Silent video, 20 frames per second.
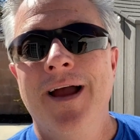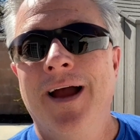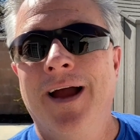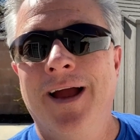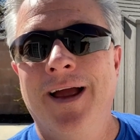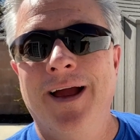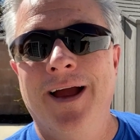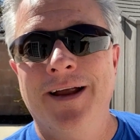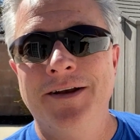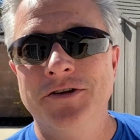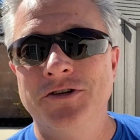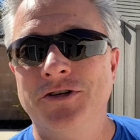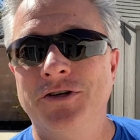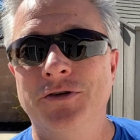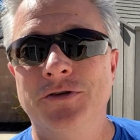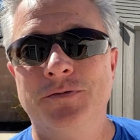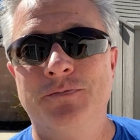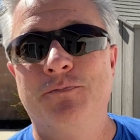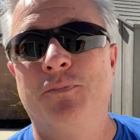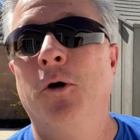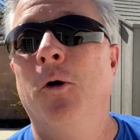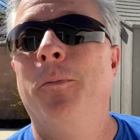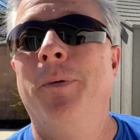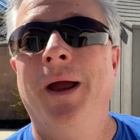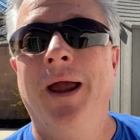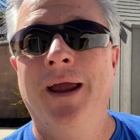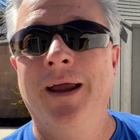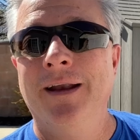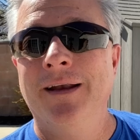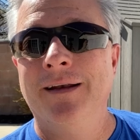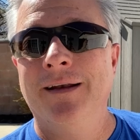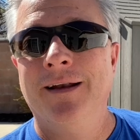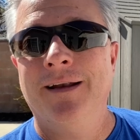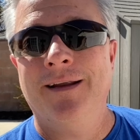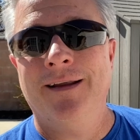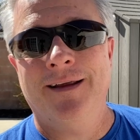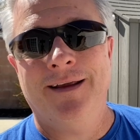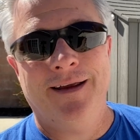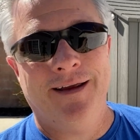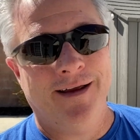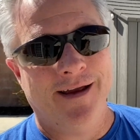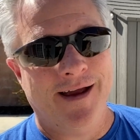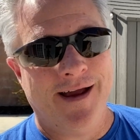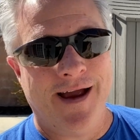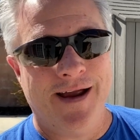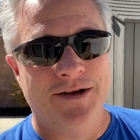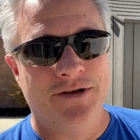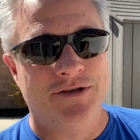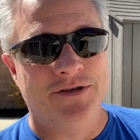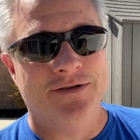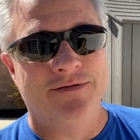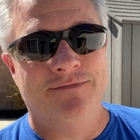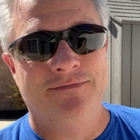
I just use propane. I just